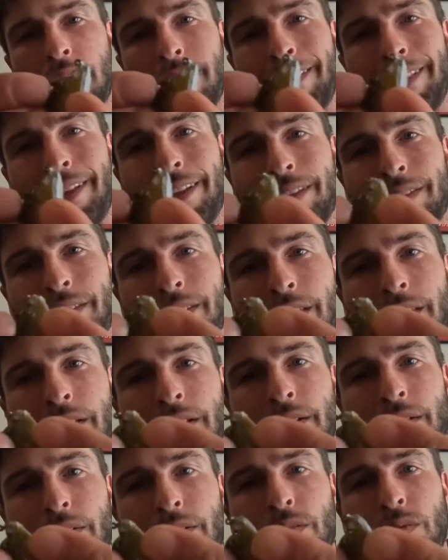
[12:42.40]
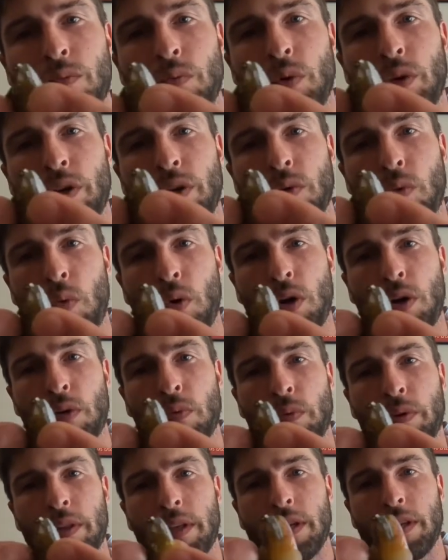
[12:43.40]
that's like what you're working
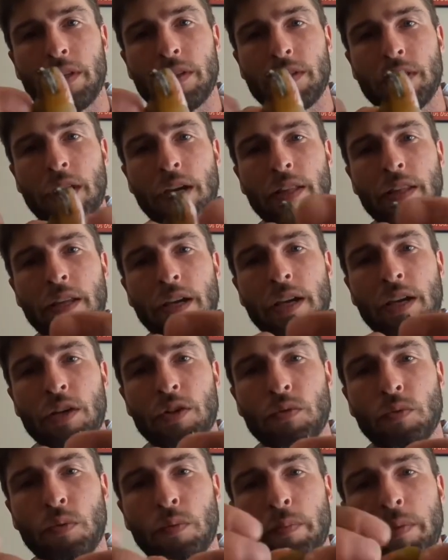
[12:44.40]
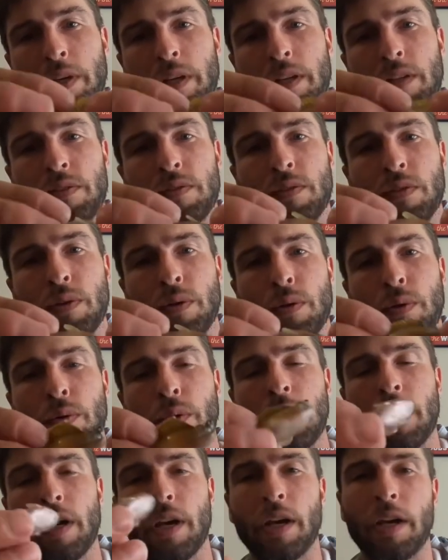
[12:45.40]
with inside the actual bait. So
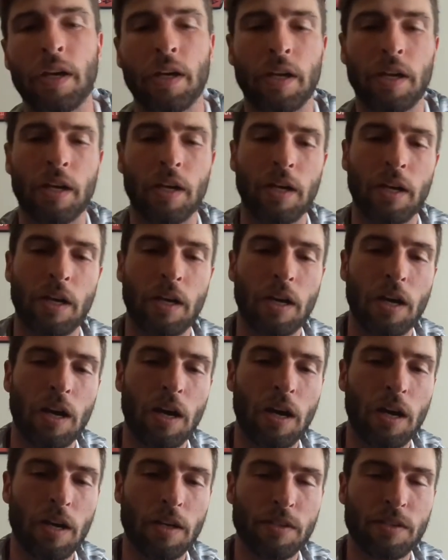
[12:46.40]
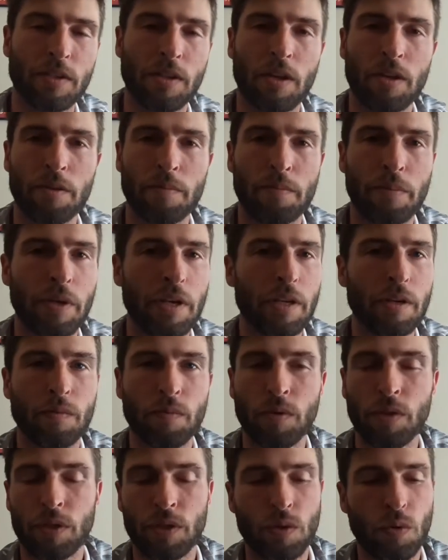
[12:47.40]
solid bait,
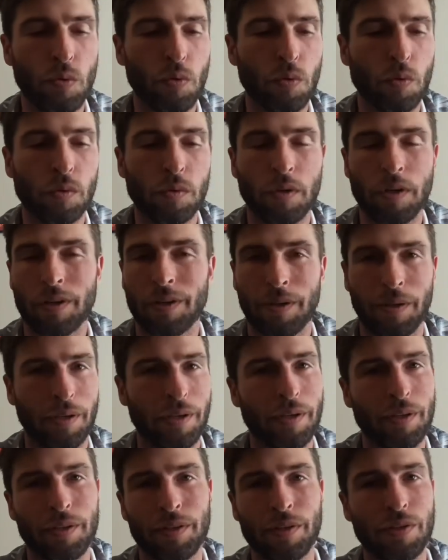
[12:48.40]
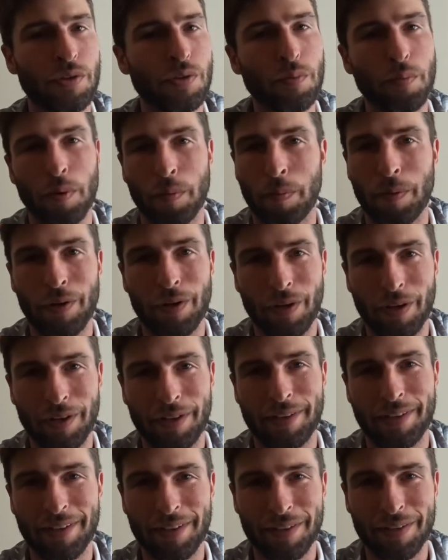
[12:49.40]
really cool, super
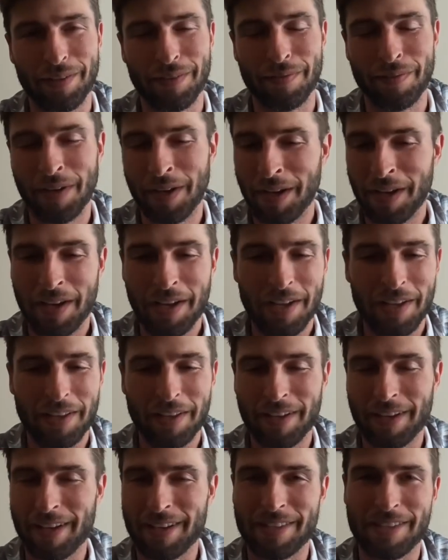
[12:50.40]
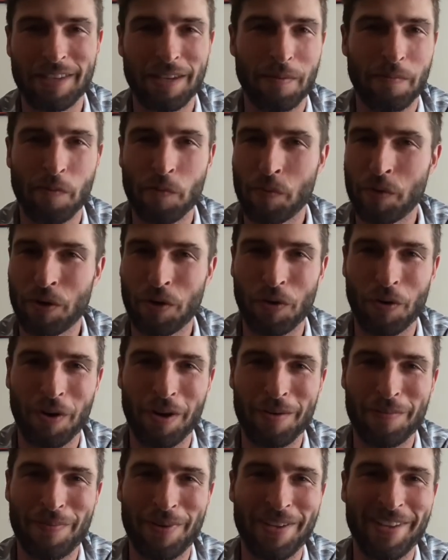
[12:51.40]
productive. Like I said, my one
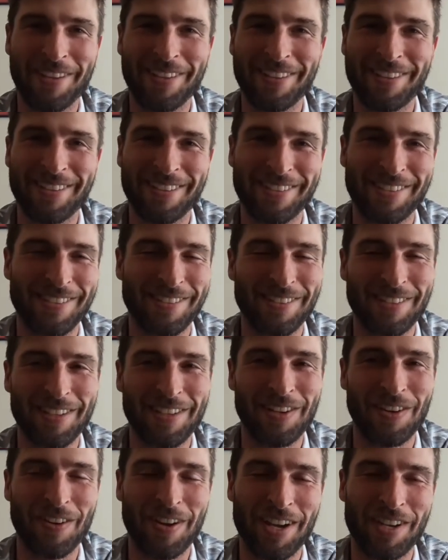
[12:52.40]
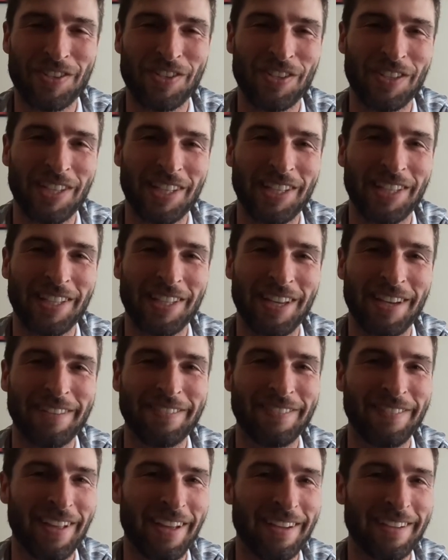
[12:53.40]
gripe is, you know, actually
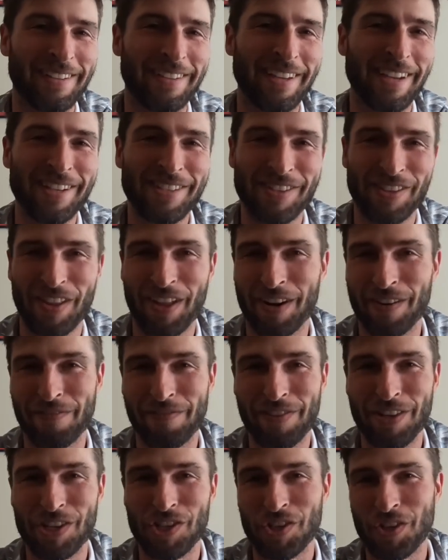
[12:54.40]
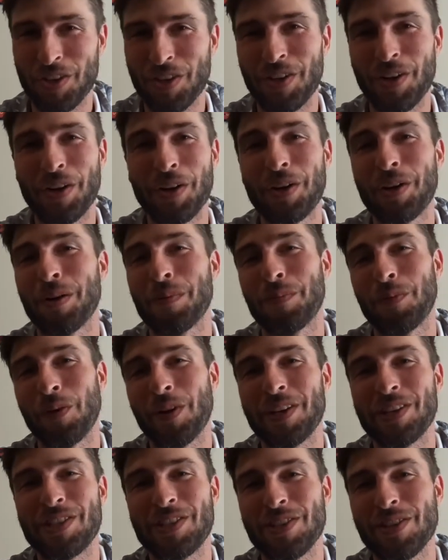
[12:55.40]
I catch a lot of fish, good hookup
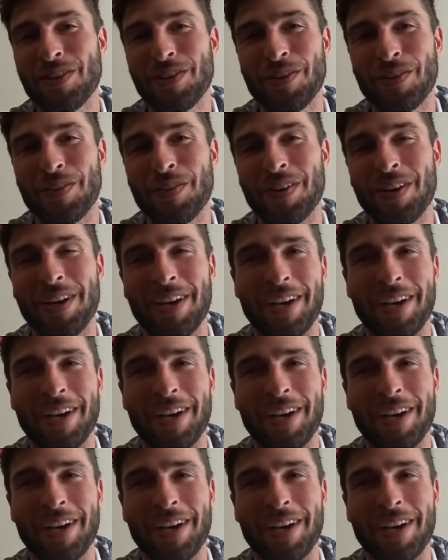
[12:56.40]
ratio.